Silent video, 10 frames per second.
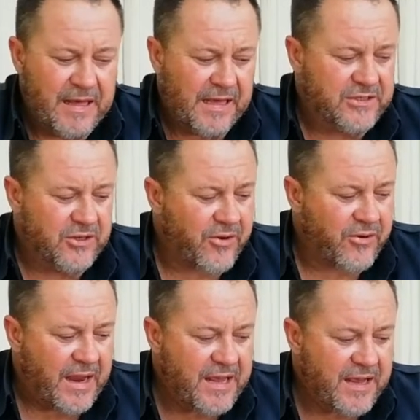it's not
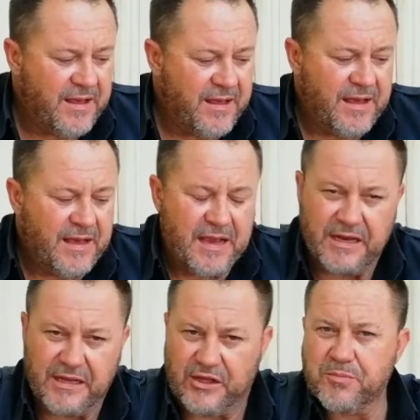organic, it
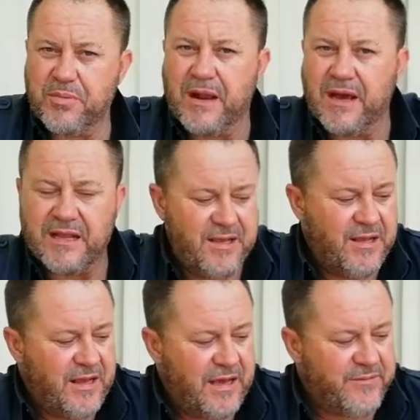is a super light
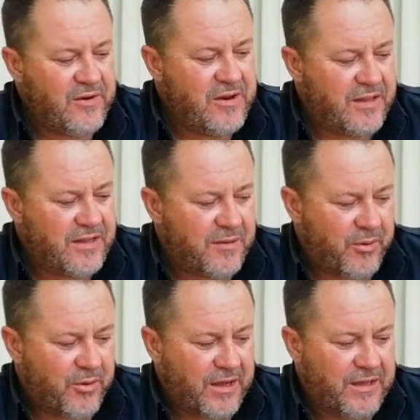exfoliated
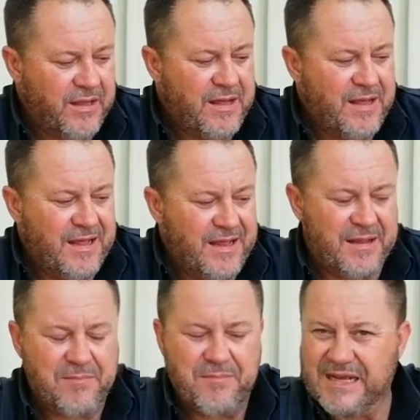product
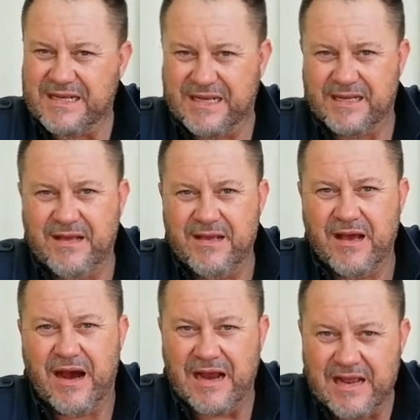that makes it
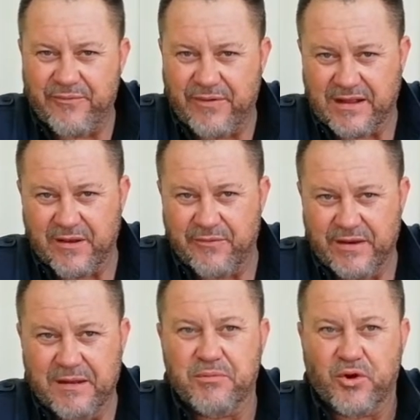highly effective
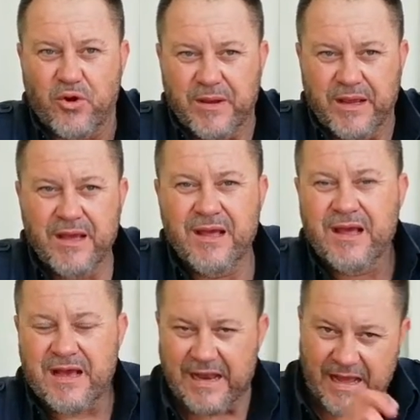in absorbing
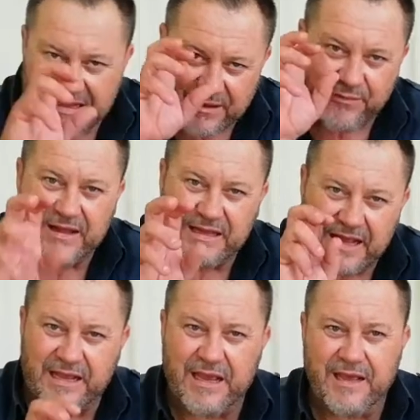and actively
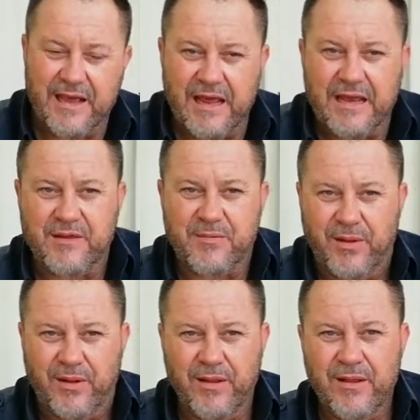attacking any
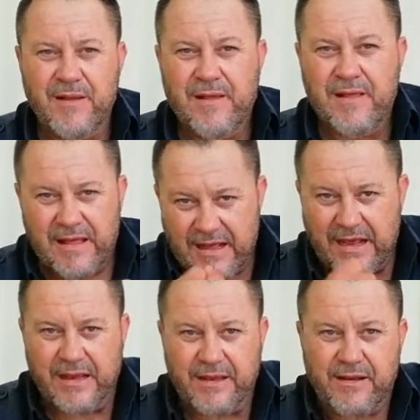spill
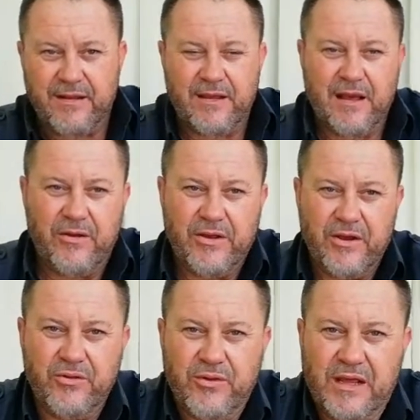and holding
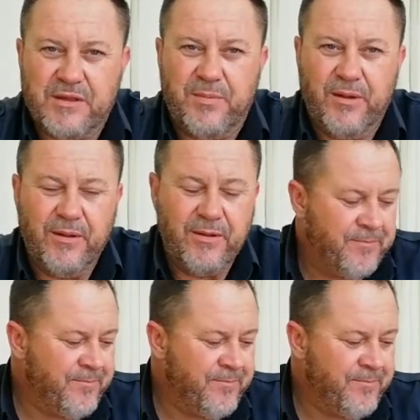on to that spill.